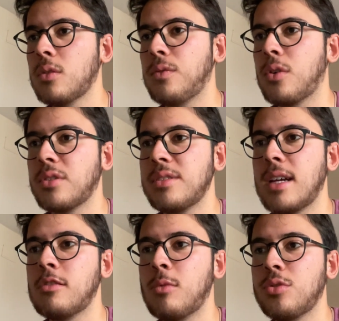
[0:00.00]
for the
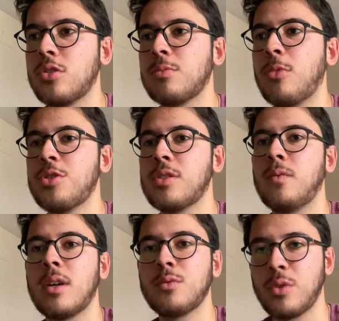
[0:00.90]
servo motor's motion
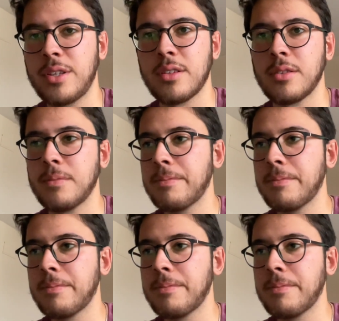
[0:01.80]
was written,